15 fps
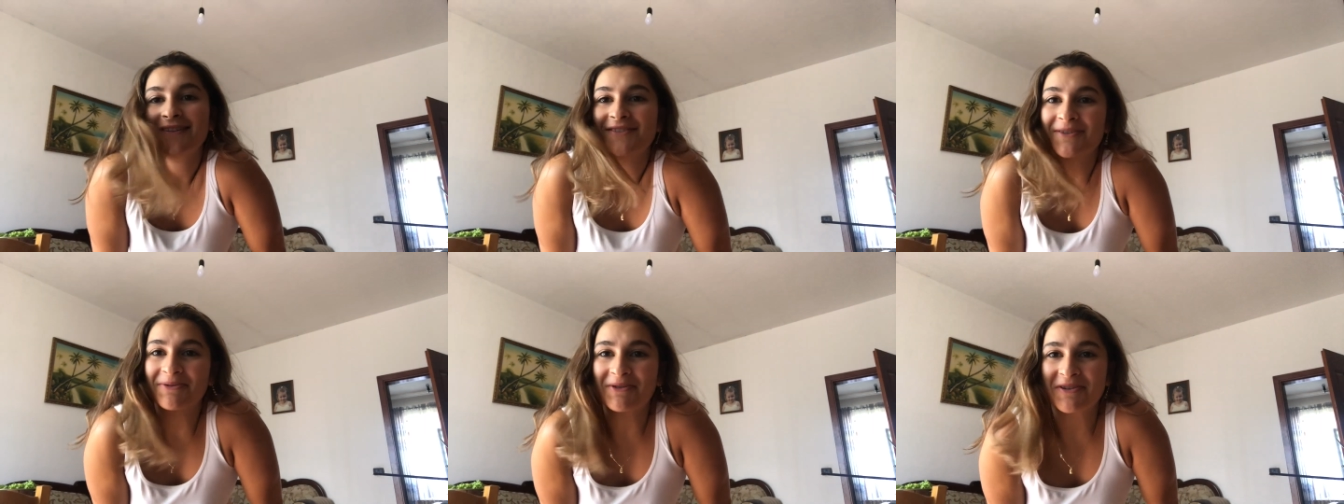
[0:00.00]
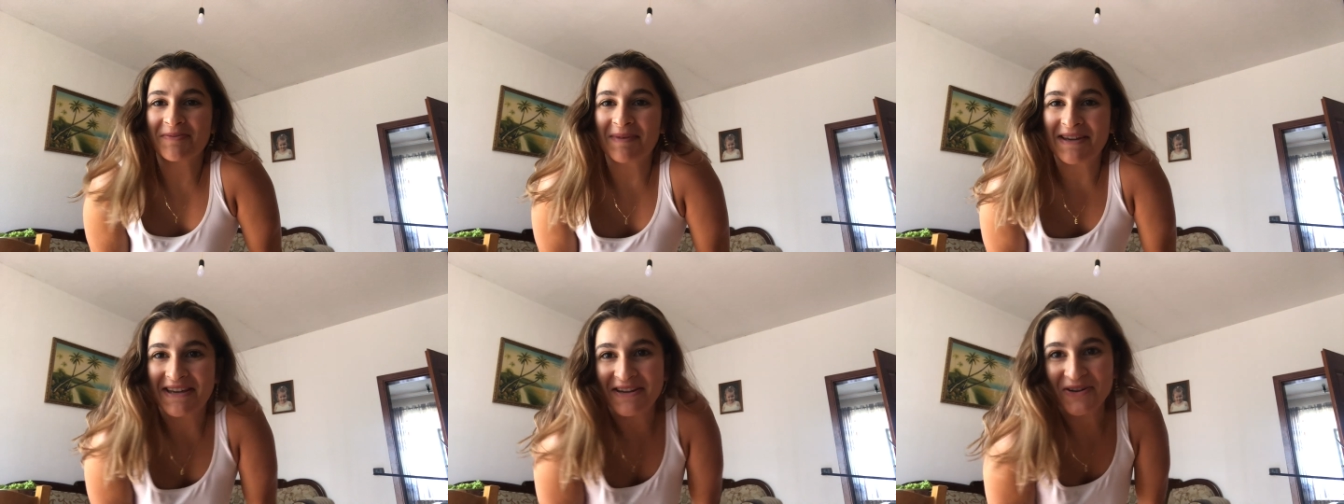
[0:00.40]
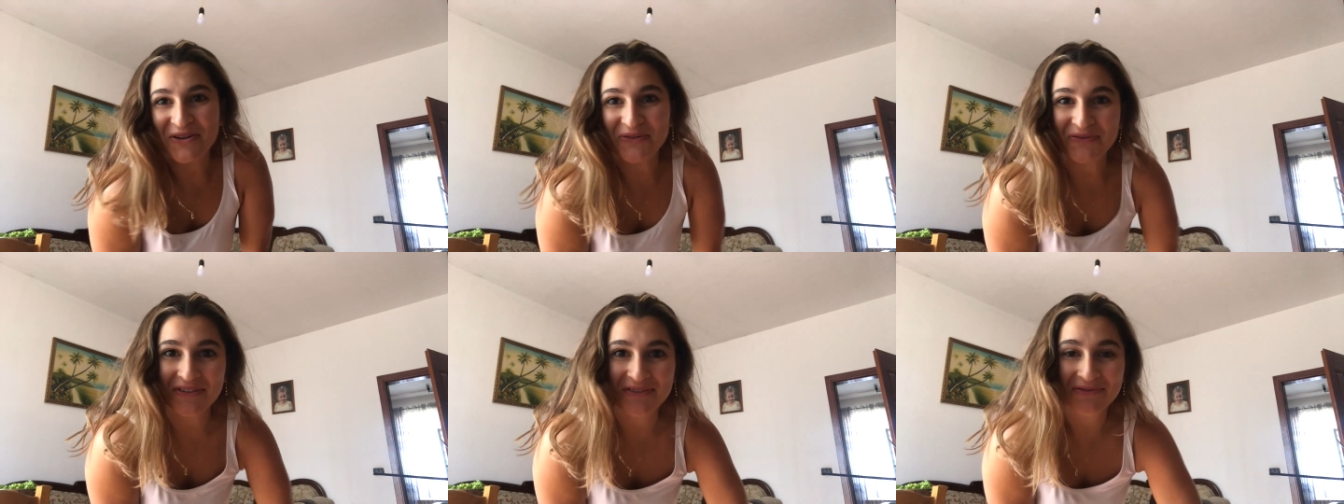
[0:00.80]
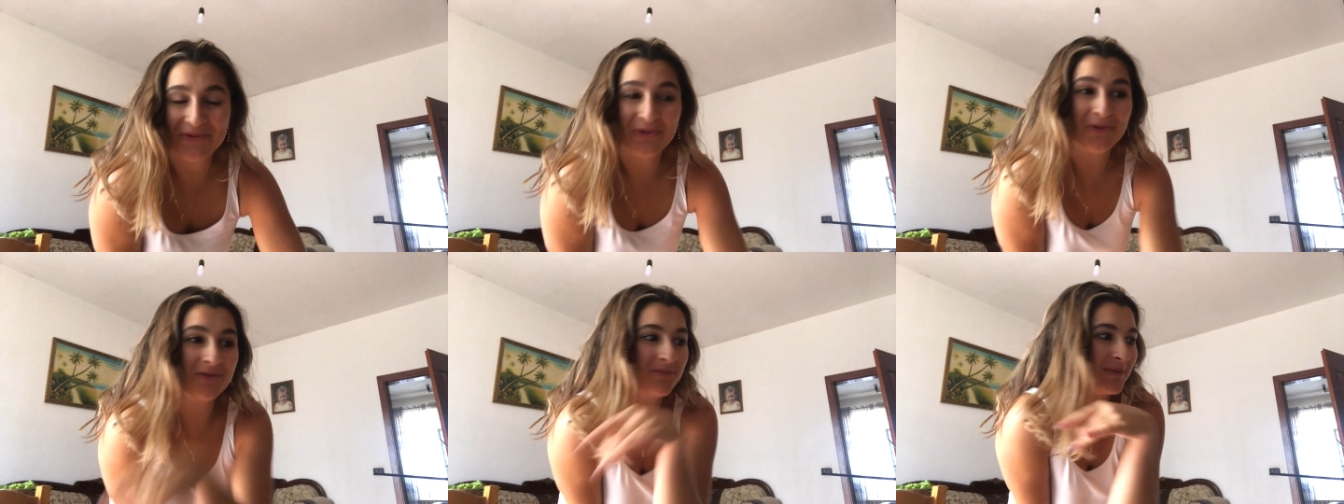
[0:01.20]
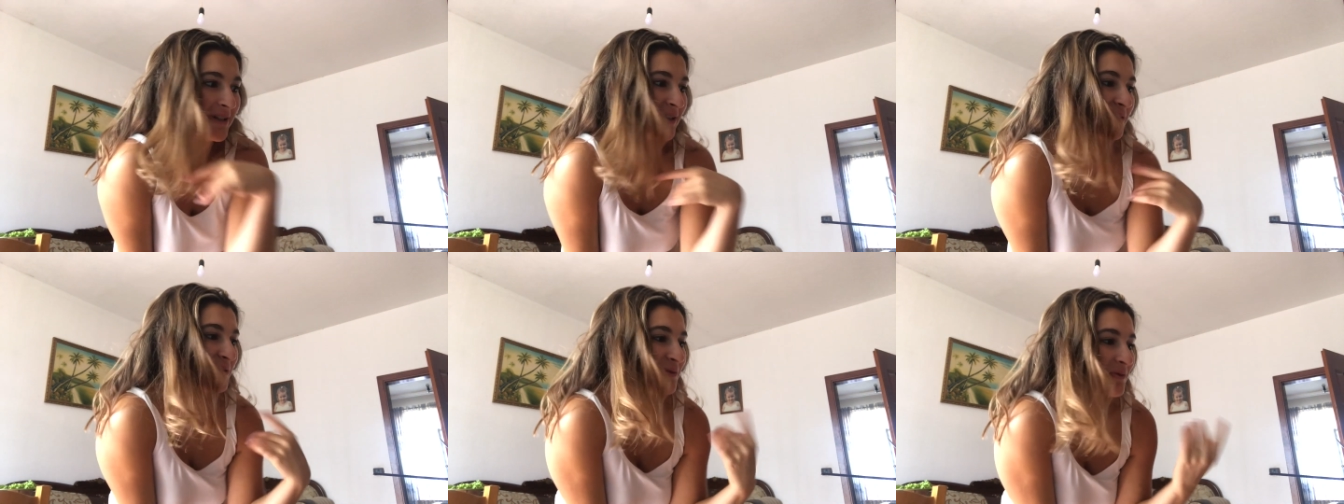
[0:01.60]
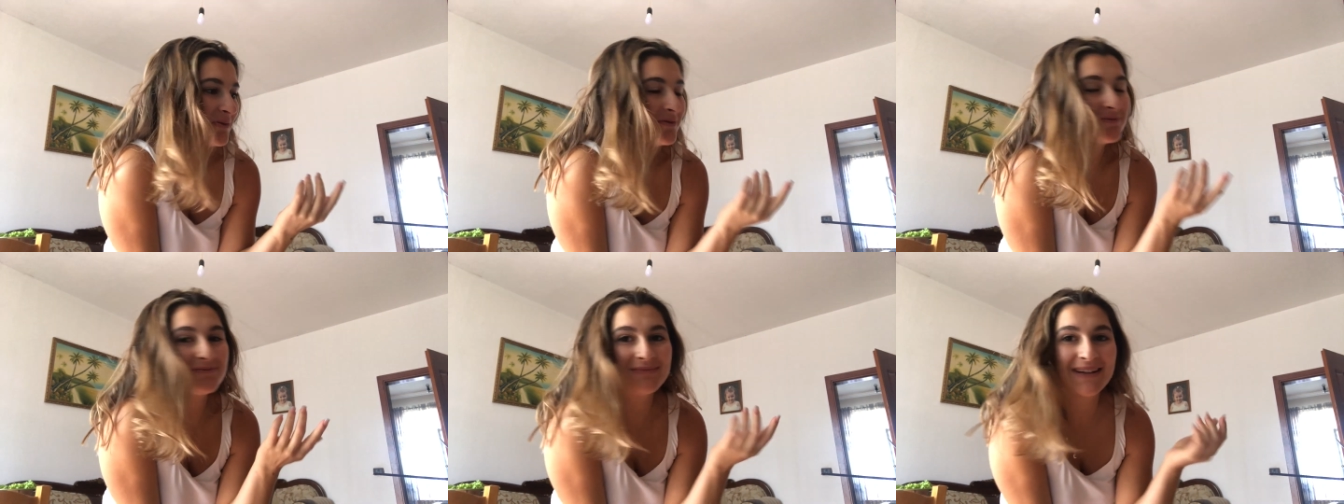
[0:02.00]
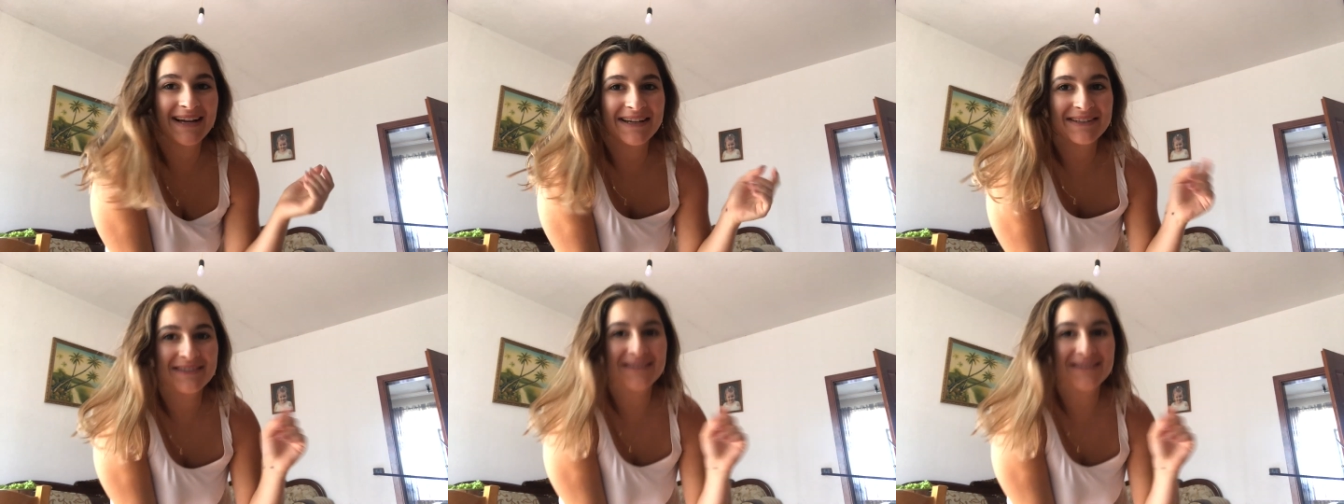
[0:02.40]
So I'm just making coffee for my uncle, and